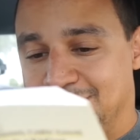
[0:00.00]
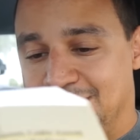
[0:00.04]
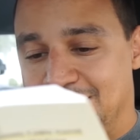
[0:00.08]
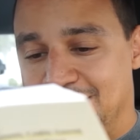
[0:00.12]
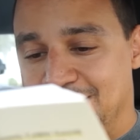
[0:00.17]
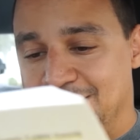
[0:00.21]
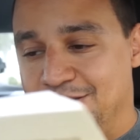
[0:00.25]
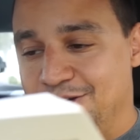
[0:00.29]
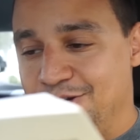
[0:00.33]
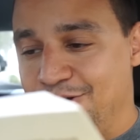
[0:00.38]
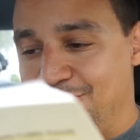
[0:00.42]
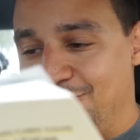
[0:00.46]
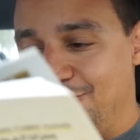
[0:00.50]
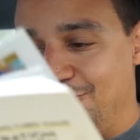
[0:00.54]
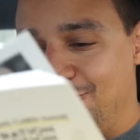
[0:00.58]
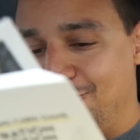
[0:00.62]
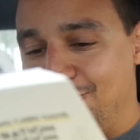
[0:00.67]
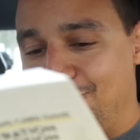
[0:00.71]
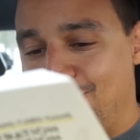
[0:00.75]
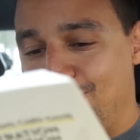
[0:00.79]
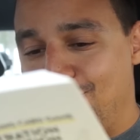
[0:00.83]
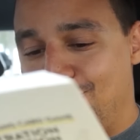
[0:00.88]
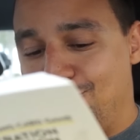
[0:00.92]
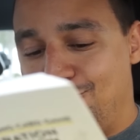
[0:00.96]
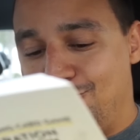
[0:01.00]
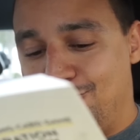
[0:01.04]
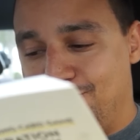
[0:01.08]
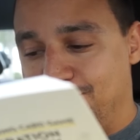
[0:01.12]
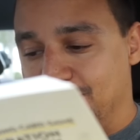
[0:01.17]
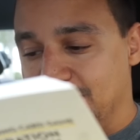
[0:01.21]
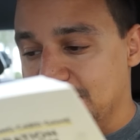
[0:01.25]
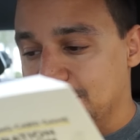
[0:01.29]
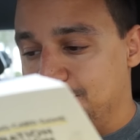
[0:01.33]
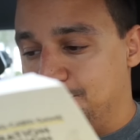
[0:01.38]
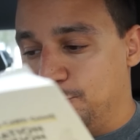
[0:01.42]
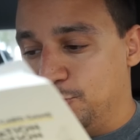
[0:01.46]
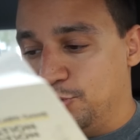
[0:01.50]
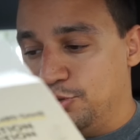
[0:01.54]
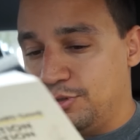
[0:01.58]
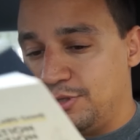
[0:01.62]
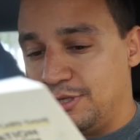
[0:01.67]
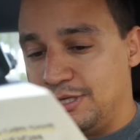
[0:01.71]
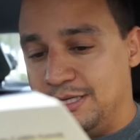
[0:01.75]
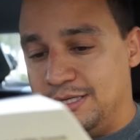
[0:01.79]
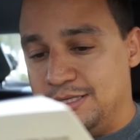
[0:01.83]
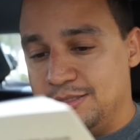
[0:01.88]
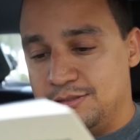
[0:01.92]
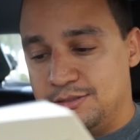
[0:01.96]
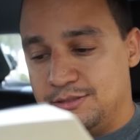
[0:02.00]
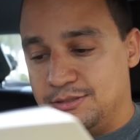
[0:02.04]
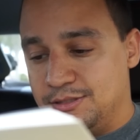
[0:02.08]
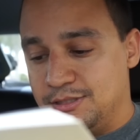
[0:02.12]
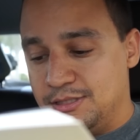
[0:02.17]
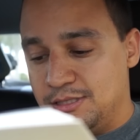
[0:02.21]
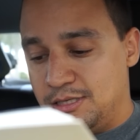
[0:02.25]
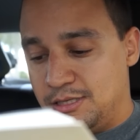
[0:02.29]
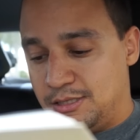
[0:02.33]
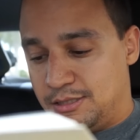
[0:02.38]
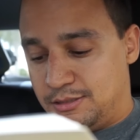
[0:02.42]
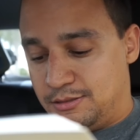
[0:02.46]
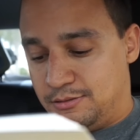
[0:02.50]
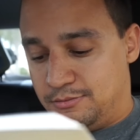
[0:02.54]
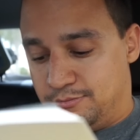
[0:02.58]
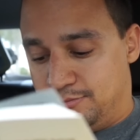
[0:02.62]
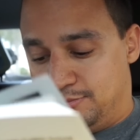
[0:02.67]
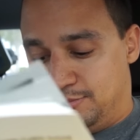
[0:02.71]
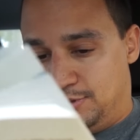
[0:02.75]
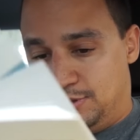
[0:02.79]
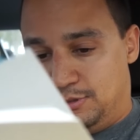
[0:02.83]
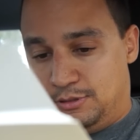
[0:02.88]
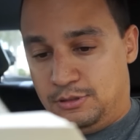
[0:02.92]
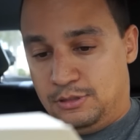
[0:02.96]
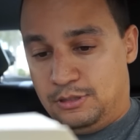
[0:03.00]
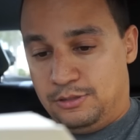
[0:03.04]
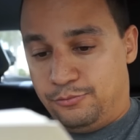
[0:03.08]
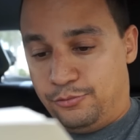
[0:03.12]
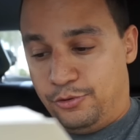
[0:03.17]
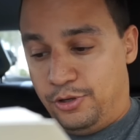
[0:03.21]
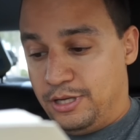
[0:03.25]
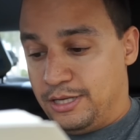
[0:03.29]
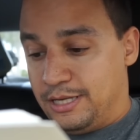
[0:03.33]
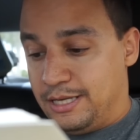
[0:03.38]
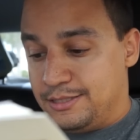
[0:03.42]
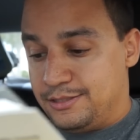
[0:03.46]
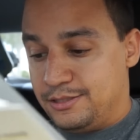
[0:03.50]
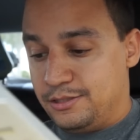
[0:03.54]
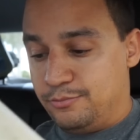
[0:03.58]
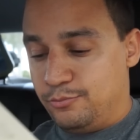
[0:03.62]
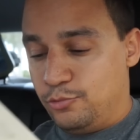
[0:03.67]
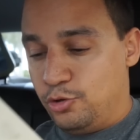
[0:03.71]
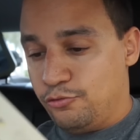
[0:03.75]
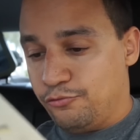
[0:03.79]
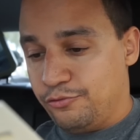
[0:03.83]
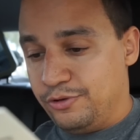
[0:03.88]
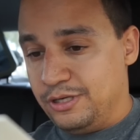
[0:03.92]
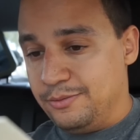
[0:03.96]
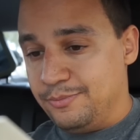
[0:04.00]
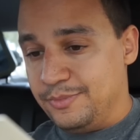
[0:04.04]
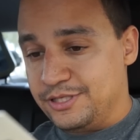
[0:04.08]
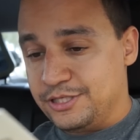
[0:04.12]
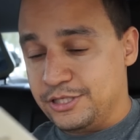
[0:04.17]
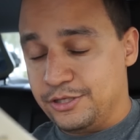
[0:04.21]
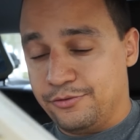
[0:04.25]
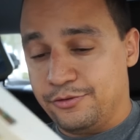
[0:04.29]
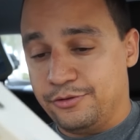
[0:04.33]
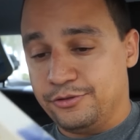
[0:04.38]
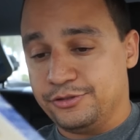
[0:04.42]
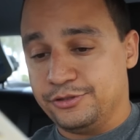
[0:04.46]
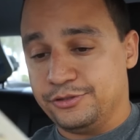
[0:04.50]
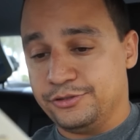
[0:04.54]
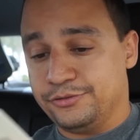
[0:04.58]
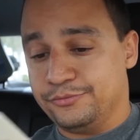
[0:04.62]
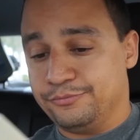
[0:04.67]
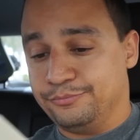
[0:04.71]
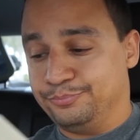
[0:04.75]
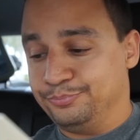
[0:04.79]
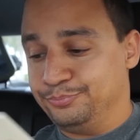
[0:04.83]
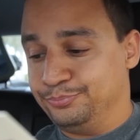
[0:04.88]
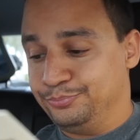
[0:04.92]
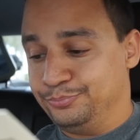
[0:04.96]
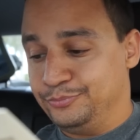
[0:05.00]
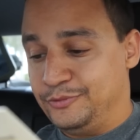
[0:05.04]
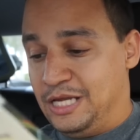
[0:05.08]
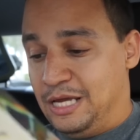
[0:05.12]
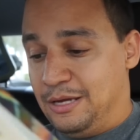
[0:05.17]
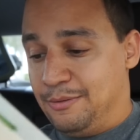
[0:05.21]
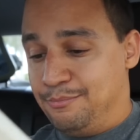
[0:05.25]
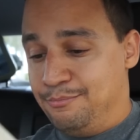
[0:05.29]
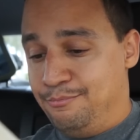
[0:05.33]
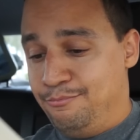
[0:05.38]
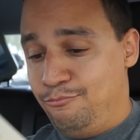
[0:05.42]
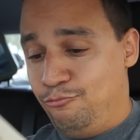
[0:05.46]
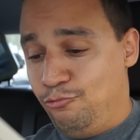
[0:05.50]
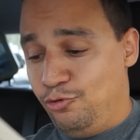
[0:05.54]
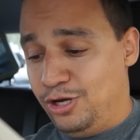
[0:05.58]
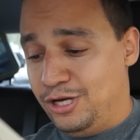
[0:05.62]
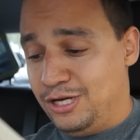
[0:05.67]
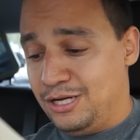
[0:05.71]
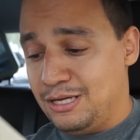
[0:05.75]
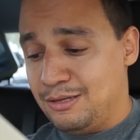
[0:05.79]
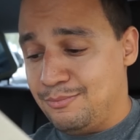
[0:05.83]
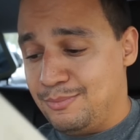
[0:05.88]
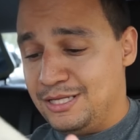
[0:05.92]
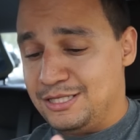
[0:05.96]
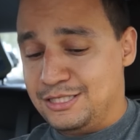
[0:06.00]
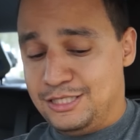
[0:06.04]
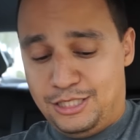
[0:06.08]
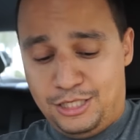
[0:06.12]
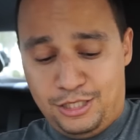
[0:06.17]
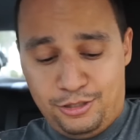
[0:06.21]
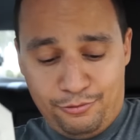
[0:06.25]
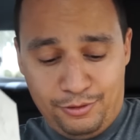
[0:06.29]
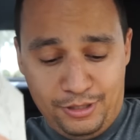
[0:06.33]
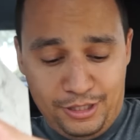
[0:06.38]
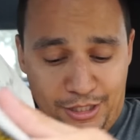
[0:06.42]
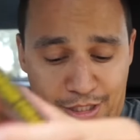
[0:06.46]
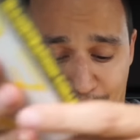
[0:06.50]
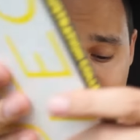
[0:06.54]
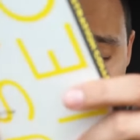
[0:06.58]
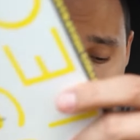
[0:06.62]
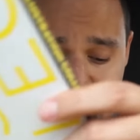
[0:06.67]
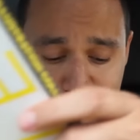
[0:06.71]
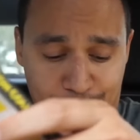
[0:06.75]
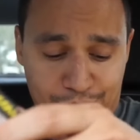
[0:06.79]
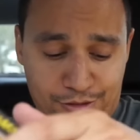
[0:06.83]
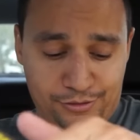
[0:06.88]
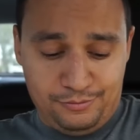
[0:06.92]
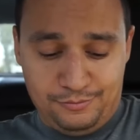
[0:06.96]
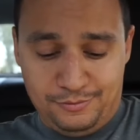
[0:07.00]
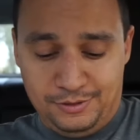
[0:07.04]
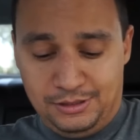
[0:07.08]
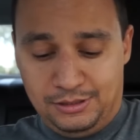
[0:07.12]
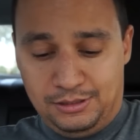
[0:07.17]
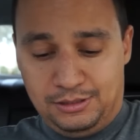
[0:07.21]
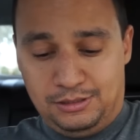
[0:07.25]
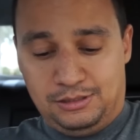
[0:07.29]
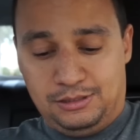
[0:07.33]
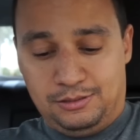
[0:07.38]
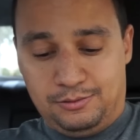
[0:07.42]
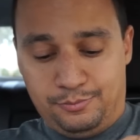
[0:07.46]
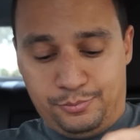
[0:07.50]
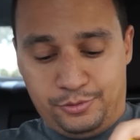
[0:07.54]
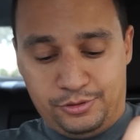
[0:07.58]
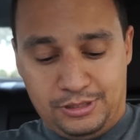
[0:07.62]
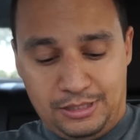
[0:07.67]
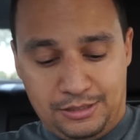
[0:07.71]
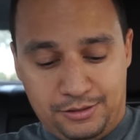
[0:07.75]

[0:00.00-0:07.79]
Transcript: Yo, this book is sick. Well, I got some more reading materials. Reading materials. Put